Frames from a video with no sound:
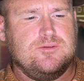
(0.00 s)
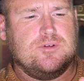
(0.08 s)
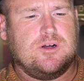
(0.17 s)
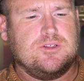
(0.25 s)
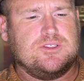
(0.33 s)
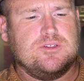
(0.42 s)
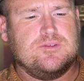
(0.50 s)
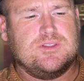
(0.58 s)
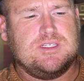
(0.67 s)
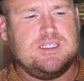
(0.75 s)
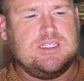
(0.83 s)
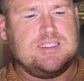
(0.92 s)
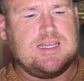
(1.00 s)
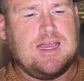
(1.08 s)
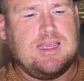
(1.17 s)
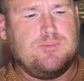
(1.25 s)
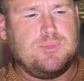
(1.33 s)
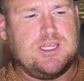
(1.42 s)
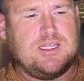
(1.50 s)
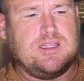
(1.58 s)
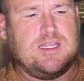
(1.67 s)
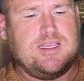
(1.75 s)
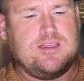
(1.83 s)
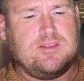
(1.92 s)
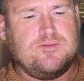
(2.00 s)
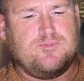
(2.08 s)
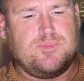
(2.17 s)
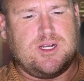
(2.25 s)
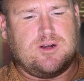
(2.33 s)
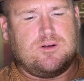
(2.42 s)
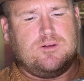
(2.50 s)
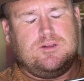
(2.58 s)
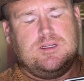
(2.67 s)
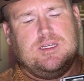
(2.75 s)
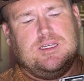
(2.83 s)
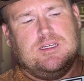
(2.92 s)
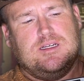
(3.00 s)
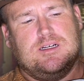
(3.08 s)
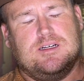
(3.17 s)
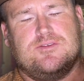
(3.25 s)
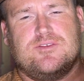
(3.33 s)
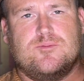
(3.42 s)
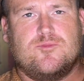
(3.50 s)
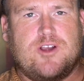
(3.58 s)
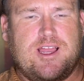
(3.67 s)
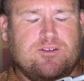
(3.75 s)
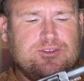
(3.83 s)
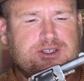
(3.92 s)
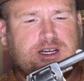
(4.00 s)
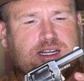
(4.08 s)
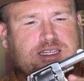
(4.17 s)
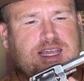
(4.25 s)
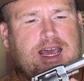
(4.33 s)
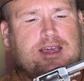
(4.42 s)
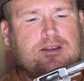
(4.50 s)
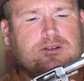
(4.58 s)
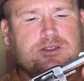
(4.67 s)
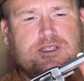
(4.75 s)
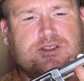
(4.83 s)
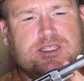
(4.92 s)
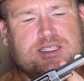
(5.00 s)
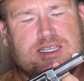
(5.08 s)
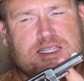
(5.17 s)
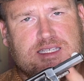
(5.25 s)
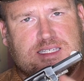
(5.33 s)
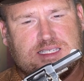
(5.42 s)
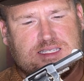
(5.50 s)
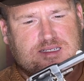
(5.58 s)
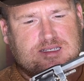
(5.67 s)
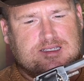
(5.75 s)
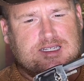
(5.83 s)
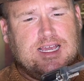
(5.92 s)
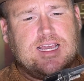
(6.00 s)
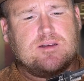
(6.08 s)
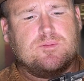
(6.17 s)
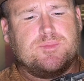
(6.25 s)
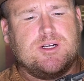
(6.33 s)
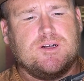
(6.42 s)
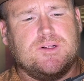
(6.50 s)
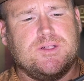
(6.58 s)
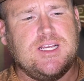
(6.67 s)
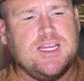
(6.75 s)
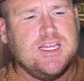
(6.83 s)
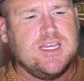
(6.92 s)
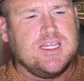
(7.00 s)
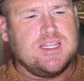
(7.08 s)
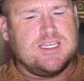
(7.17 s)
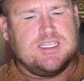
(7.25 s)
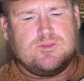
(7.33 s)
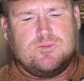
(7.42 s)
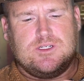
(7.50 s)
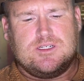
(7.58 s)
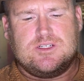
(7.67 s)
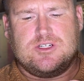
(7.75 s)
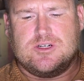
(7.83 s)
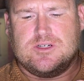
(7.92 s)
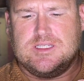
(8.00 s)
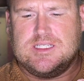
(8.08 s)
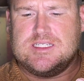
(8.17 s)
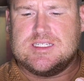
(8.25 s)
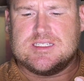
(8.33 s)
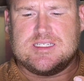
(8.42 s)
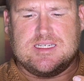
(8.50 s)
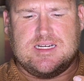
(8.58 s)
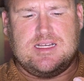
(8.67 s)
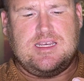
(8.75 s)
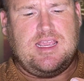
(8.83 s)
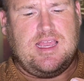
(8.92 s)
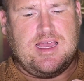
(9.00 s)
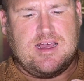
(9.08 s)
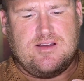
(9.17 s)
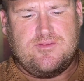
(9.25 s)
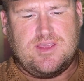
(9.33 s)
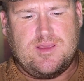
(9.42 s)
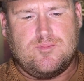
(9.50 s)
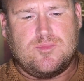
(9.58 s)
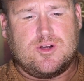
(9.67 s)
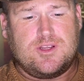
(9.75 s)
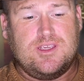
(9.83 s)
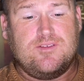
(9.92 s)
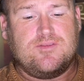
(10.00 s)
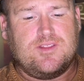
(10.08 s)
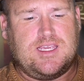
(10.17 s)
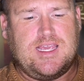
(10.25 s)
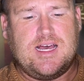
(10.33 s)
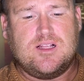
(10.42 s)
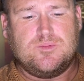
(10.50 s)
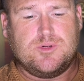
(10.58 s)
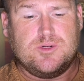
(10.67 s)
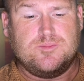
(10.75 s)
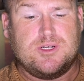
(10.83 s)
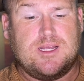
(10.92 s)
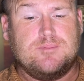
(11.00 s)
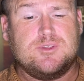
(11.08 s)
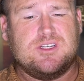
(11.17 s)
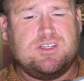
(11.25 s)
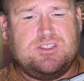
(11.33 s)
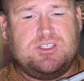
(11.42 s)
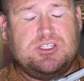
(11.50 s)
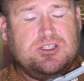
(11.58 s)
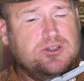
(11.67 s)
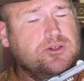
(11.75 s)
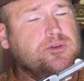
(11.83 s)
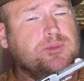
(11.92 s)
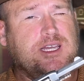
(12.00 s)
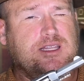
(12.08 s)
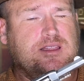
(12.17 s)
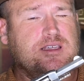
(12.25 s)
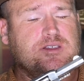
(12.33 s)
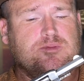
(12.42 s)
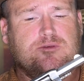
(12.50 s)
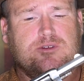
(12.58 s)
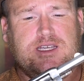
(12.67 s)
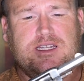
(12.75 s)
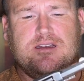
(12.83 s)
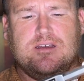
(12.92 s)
also the type and length of barrel. from round to octagonal, and you can see this is an octagonal barrel. This one currently does not have a marking for the caliber, but I'm going to assume at this point,